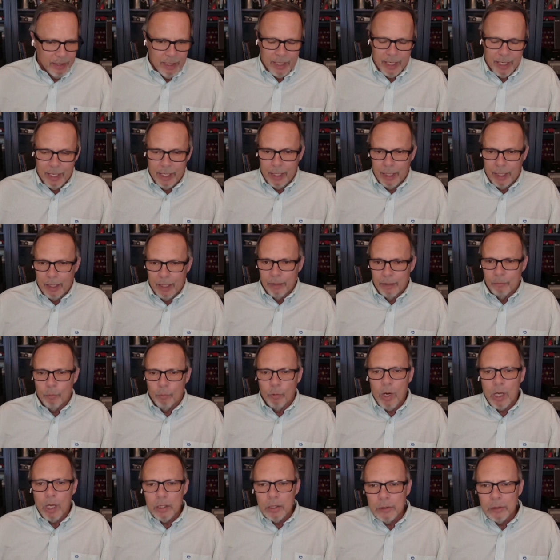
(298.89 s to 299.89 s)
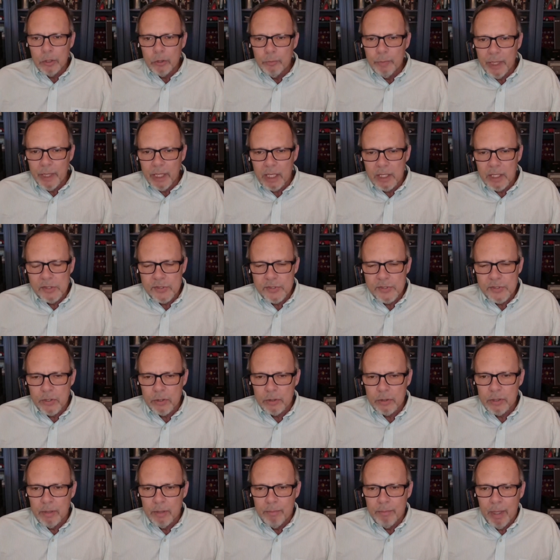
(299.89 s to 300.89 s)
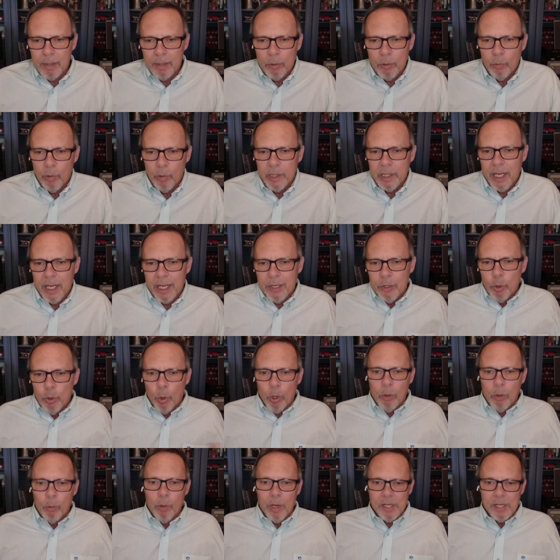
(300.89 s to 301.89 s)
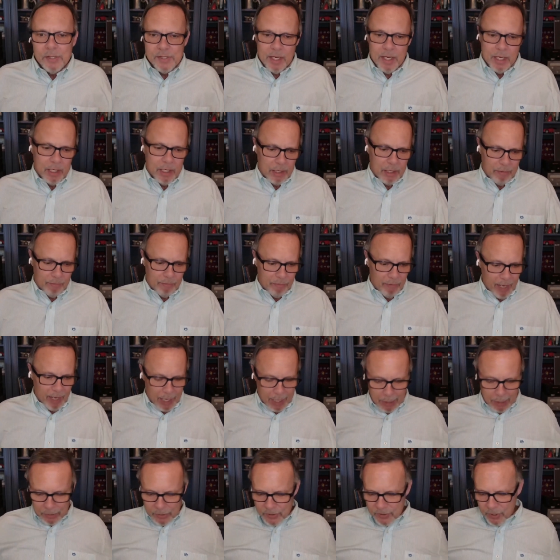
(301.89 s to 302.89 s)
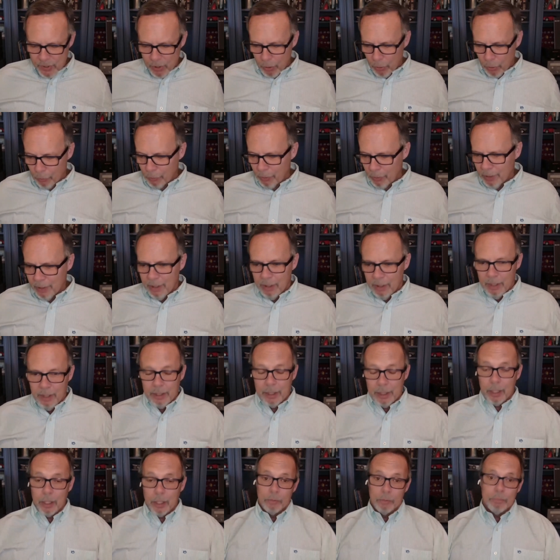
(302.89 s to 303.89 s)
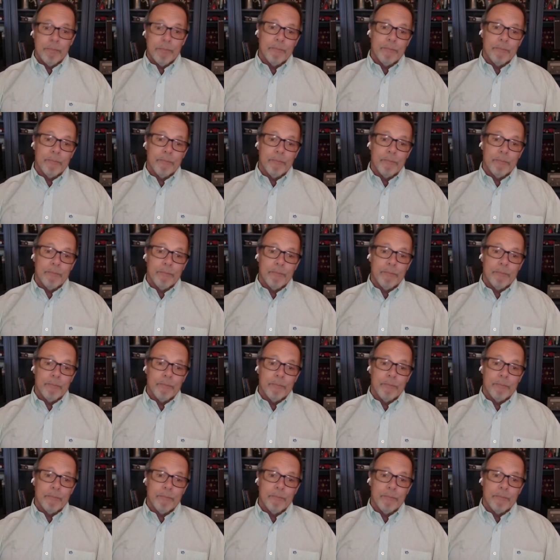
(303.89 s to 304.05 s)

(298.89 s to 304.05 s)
And we're all a little bit concerned that maybe one day Norway is going to invade. So, you know,